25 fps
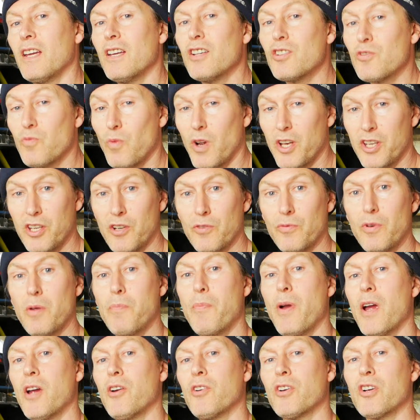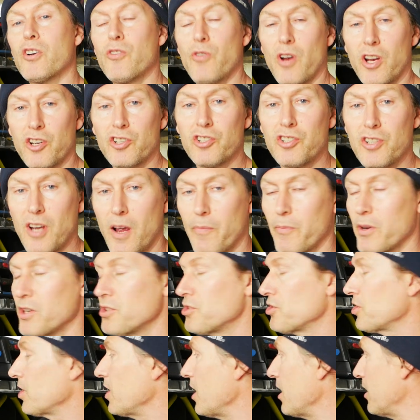is, when you're repairing crash
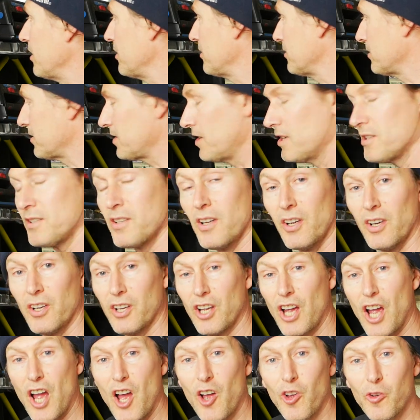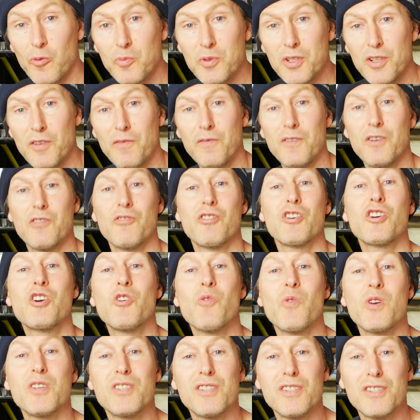damaged cars, is it helps if you're
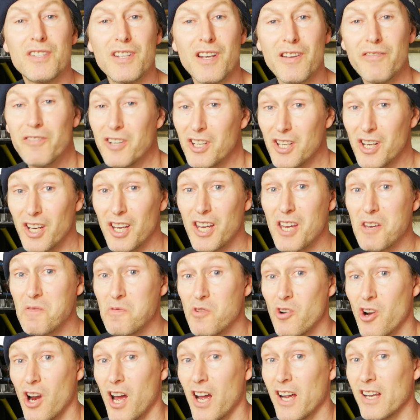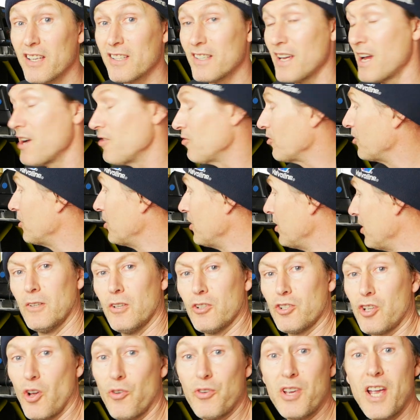inquisitive and you keep your eyes out.
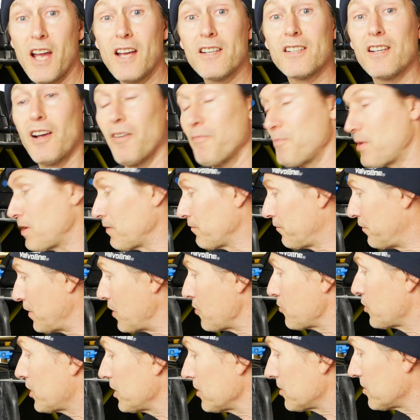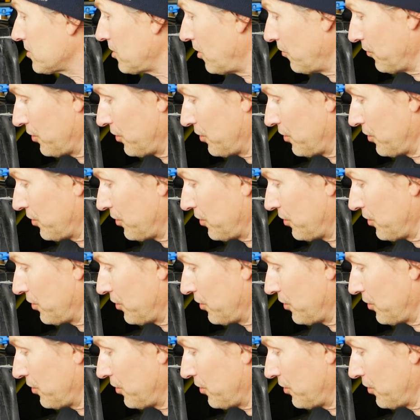So yes, I've been focused